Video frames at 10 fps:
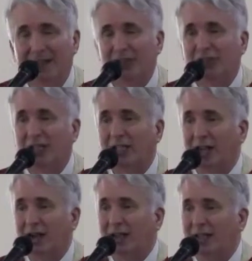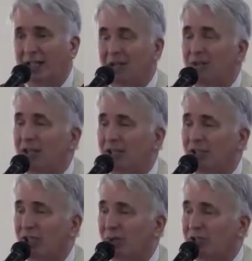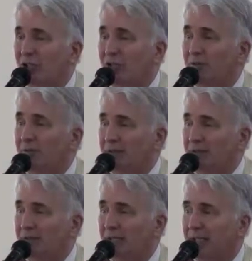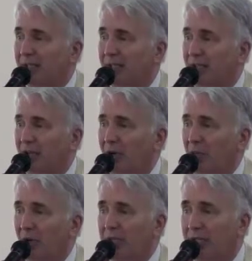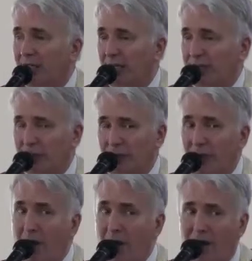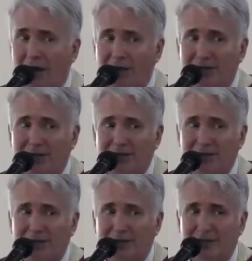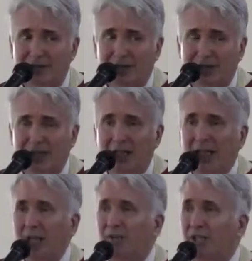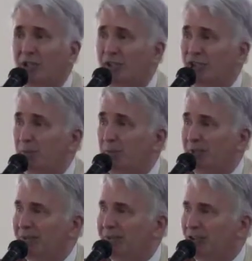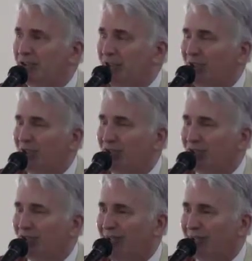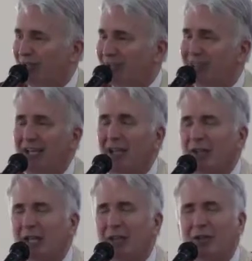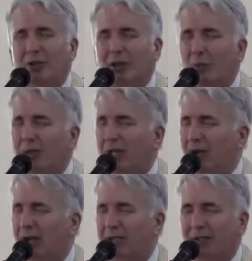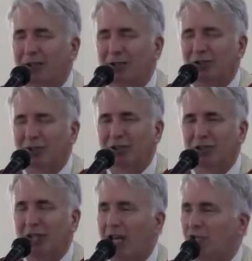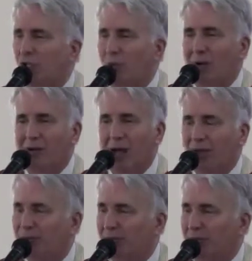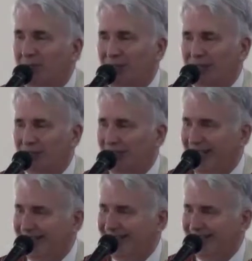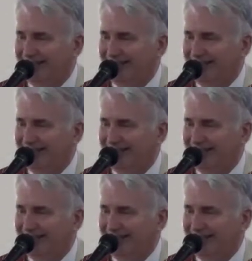To say, God, even as there is a new building, work in us a new heart. Even as this building is under construction, thank you that we are under construction and you are not through with us yet.